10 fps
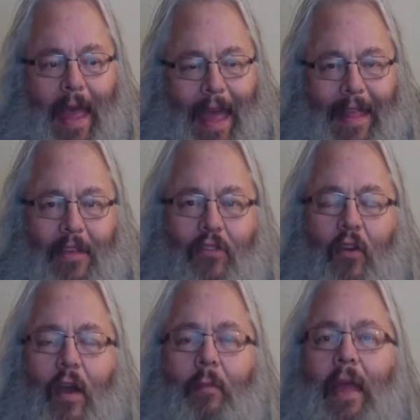And this
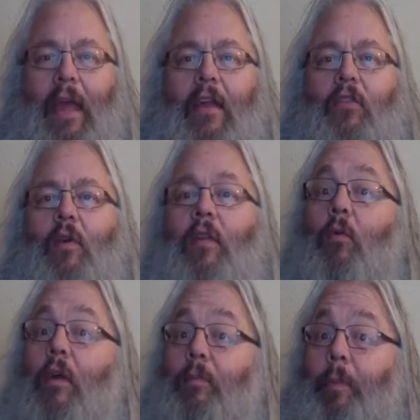story begins with,
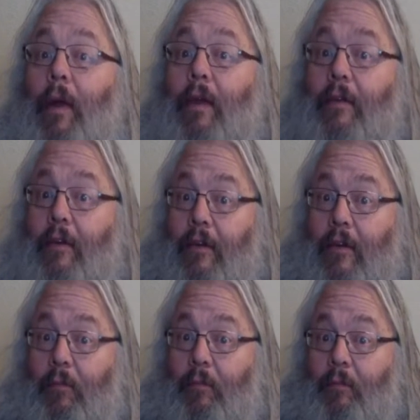once upon a
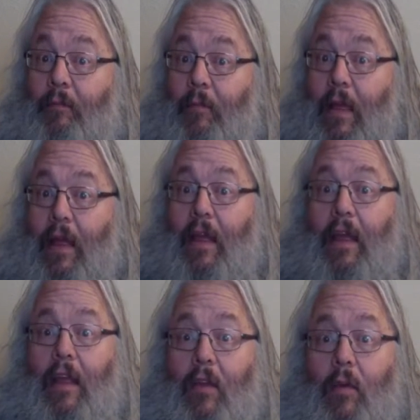time,
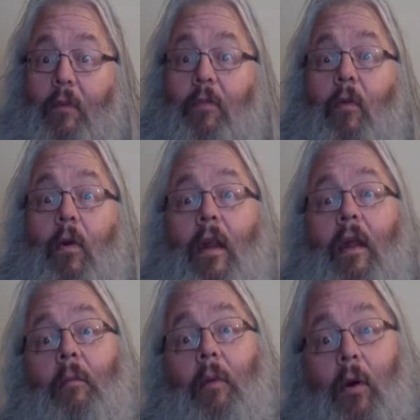there were 4
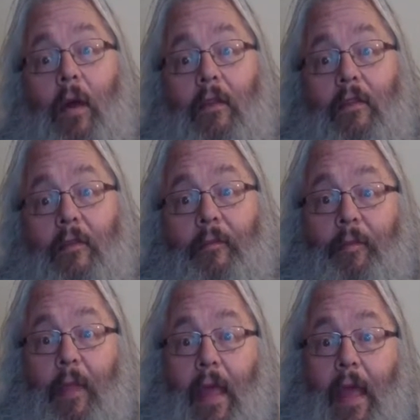little boys.
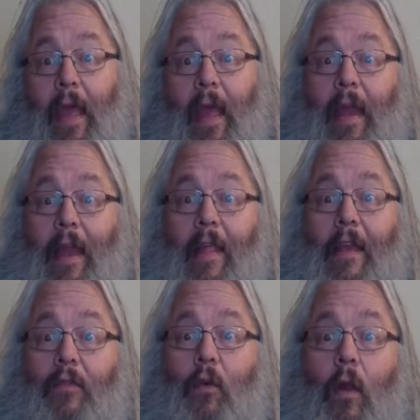Now,
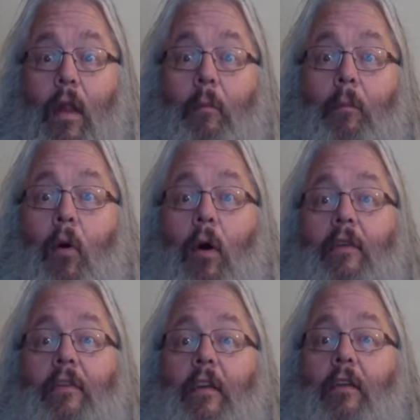these 4 little
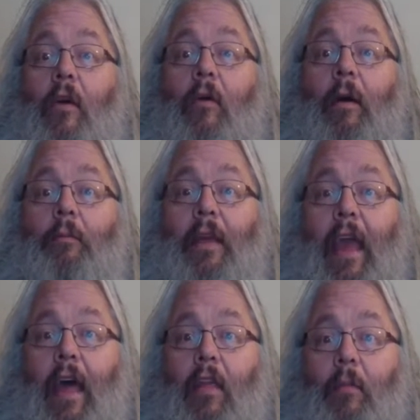boys didn't grow up
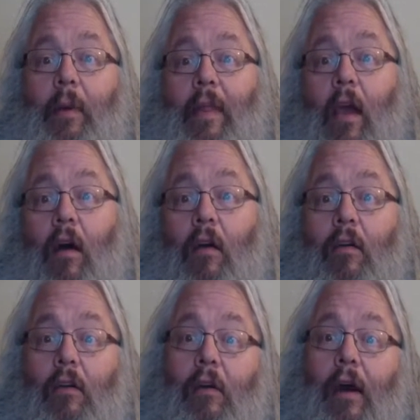together, but they all
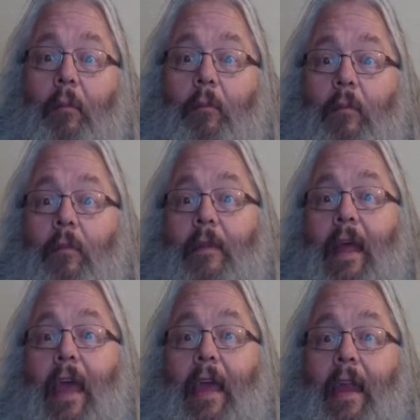grew up
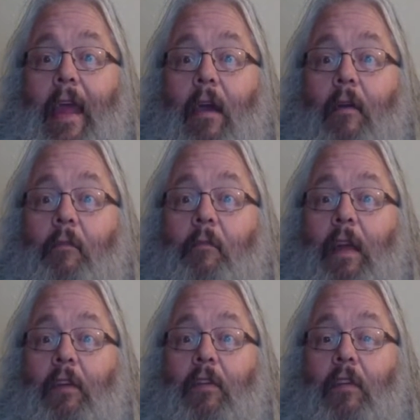taking care of
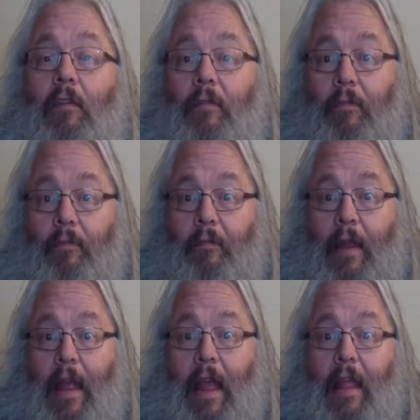fish.
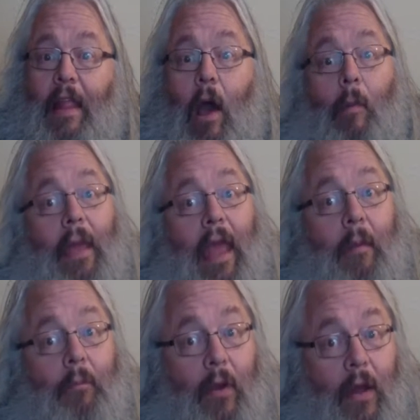They all
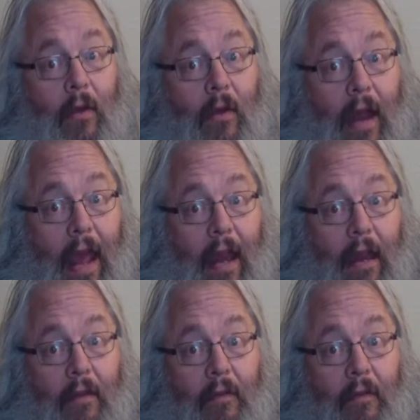became pretty good at it.